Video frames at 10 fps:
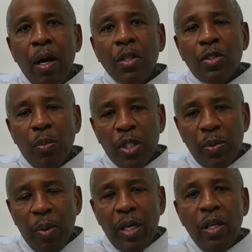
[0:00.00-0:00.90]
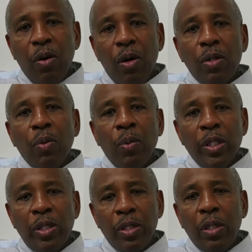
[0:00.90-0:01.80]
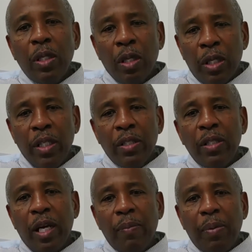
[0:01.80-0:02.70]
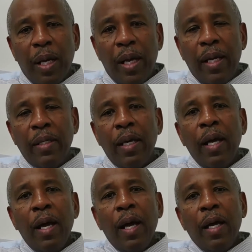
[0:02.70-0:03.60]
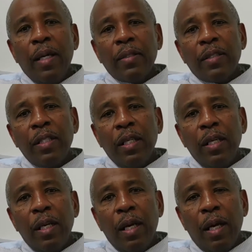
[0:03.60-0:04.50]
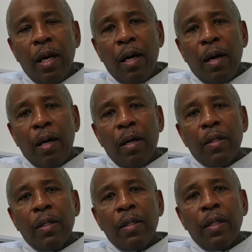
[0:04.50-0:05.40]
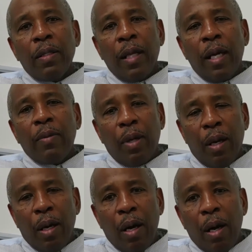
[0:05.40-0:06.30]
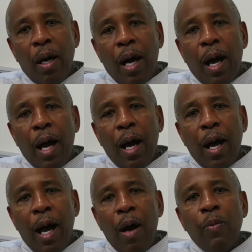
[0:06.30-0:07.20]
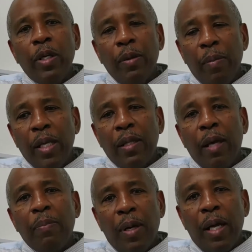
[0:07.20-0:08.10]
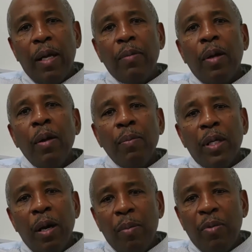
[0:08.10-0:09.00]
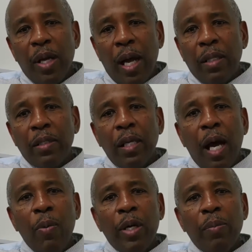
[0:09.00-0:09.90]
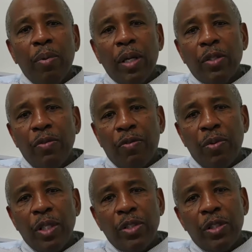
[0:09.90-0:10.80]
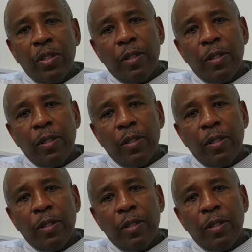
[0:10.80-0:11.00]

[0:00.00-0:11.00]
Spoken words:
so much money on, we should look into that plan and see that how we can make that plan become a reality, how we can bring it to fruition.